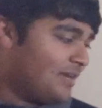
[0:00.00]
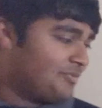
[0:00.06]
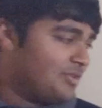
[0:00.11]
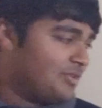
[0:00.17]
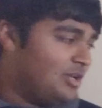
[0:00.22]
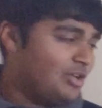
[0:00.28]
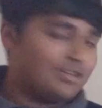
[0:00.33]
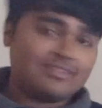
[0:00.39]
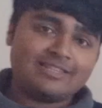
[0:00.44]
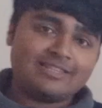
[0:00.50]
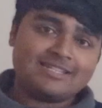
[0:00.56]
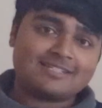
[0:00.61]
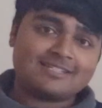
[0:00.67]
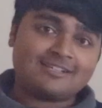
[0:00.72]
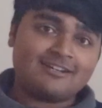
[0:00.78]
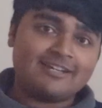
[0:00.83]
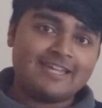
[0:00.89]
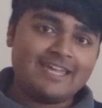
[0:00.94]
now if you look at this
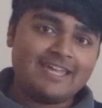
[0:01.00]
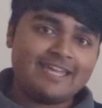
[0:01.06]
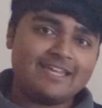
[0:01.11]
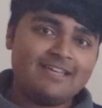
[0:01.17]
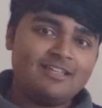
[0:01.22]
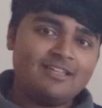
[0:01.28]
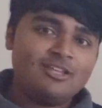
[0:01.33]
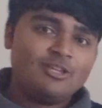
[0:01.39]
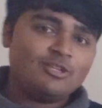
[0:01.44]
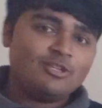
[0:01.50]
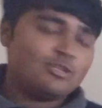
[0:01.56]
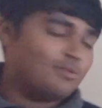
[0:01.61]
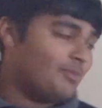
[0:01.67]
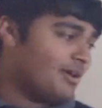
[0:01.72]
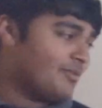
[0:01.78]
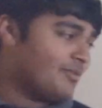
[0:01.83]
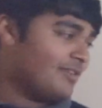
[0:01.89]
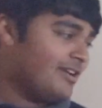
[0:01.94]
guy here, you
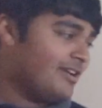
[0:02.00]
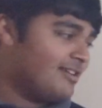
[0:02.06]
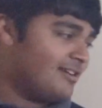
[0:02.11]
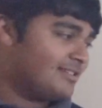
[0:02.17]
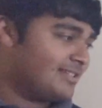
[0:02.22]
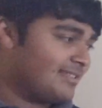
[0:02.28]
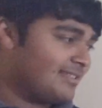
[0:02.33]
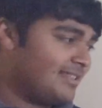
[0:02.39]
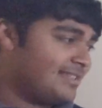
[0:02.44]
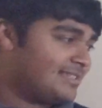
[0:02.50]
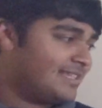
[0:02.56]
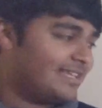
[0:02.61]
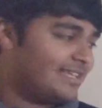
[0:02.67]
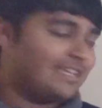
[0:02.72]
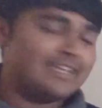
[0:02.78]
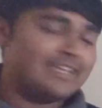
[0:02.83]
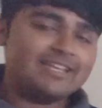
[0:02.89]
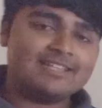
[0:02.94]
might realise that this
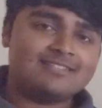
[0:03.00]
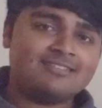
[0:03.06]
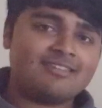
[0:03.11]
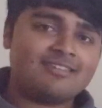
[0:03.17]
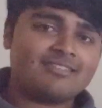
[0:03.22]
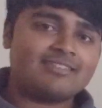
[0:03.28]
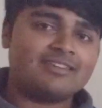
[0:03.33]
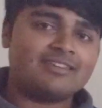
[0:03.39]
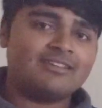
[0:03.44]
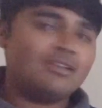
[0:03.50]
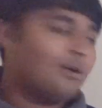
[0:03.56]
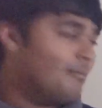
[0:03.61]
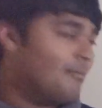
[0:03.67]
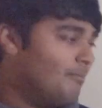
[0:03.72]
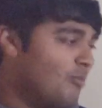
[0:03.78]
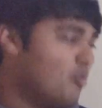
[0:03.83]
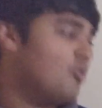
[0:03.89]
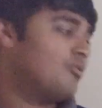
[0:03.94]
thing here is nothing
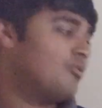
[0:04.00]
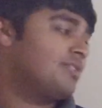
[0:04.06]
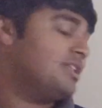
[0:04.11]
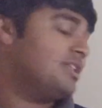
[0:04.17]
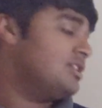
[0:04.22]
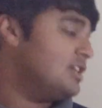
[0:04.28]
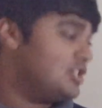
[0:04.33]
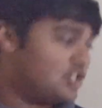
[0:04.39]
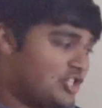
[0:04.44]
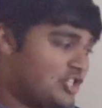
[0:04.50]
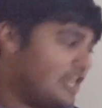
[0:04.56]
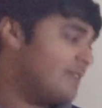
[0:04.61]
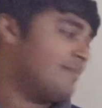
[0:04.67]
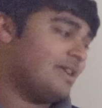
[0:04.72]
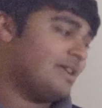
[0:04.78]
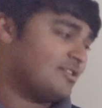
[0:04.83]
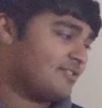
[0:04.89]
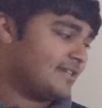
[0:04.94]
more than a
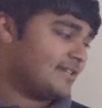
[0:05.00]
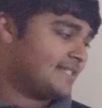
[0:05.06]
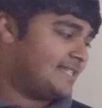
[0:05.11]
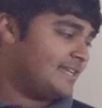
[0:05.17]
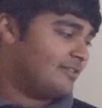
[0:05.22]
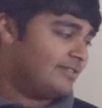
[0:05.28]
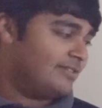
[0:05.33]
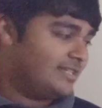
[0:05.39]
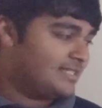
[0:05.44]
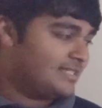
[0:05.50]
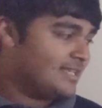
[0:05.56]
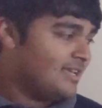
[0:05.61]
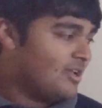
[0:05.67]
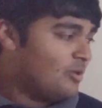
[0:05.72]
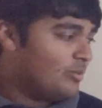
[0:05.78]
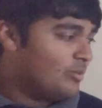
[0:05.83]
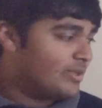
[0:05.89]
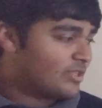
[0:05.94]
geometric series
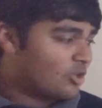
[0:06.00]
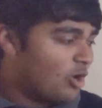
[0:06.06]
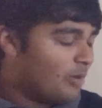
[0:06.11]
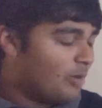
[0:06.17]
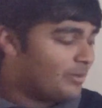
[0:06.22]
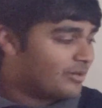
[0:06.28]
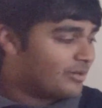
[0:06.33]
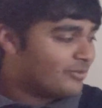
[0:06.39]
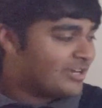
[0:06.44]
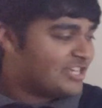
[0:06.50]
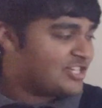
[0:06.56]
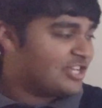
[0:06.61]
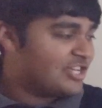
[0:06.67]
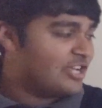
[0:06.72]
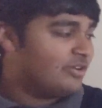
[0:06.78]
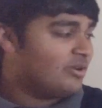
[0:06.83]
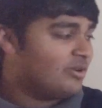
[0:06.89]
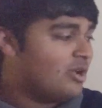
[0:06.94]
with common
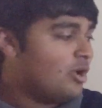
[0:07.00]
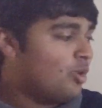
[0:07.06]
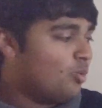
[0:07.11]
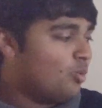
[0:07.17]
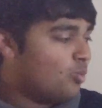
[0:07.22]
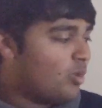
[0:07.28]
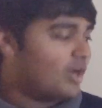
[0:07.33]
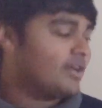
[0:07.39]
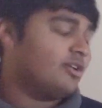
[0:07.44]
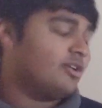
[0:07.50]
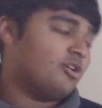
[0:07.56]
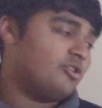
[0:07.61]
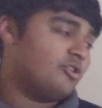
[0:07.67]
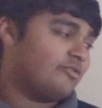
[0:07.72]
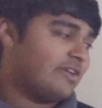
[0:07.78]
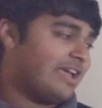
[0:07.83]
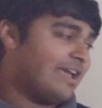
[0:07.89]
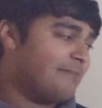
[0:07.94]
ratio 1
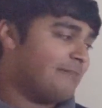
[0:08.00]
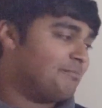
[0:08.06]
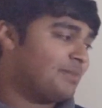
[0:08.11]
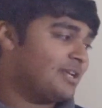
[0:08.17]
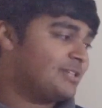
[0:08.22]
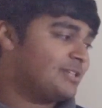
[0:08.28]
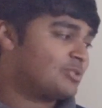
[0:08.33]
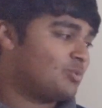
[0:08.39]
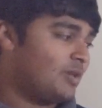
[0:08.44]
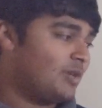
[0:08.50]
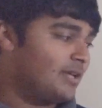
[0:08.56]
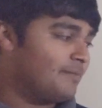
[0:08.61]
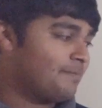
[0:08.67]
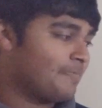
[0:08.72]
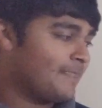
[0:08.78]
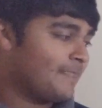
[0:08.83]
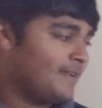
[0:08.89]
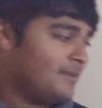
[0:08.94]
over m plus 1.
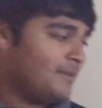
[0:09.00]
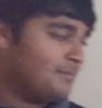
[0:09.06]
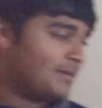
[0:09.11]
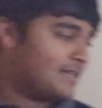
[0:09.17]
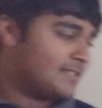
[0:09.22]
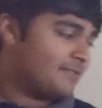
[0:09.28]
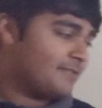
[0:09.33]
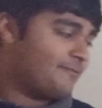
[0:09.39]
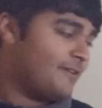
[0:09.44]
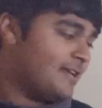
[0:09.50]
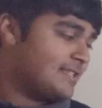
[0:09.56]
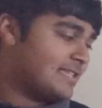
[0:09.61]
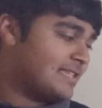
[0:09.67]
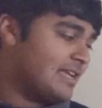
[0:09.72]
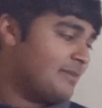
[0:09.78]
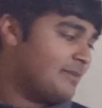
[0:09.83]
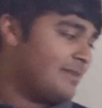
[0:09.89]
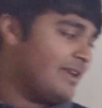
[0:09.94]
Because the
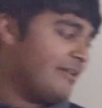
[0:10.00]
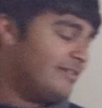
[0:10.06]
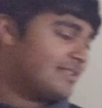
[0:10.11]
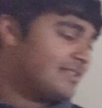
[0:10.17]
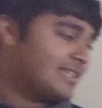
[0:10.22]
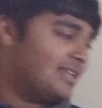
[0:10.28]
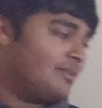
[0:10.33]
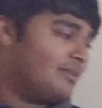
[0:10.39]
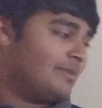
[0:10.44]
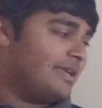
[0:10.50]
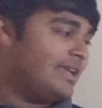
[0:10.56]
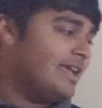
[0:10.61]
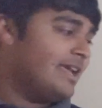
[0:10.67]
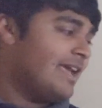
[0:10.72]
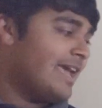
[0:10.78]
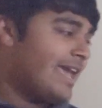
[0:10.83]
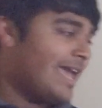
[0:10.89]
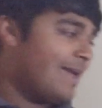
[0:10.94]
first term here is going to
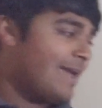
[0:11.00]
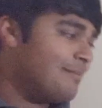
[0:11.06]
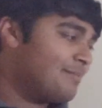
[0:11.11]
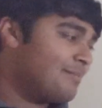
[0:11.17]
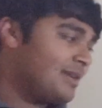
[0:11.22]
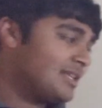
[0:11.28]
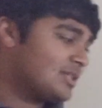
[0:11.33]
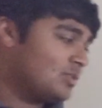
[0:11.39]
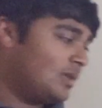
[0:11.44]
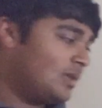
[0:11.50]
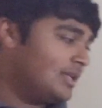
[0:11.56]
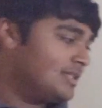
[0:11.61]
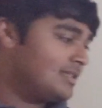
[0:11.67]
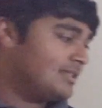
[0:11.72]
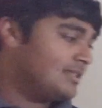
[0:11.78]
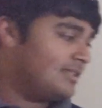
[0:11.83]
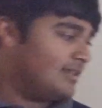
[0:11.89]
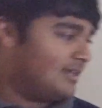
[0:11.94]
be m plus
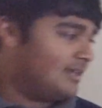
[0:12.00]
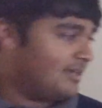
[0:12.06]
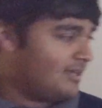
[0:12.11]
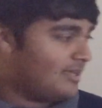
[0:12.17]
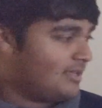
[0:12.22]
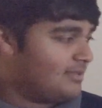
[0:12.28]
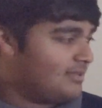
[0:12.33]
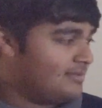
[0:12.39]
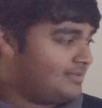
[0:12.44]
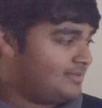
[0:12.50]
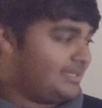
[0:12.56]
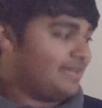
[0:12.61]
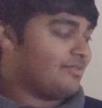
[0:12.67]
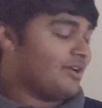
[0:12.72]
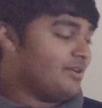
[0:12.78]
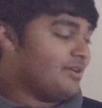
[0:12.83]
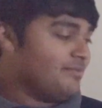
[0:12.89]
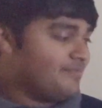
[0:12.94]
1 to the
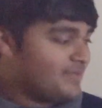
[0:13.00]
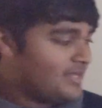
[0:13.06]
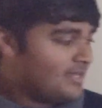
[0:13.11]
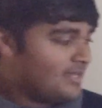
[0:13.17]
0,